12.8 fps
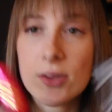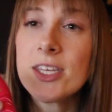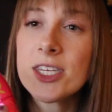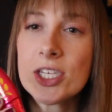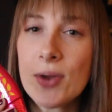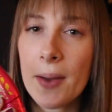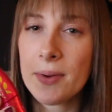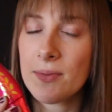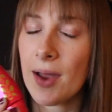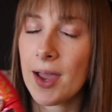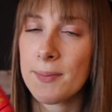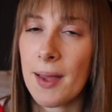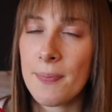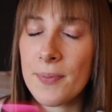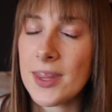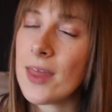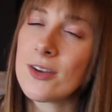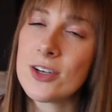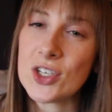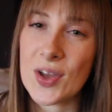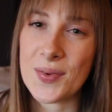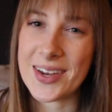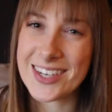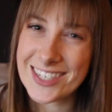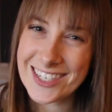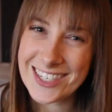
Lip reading: So these 2 I wouldn't recommend, but the other 2 I would.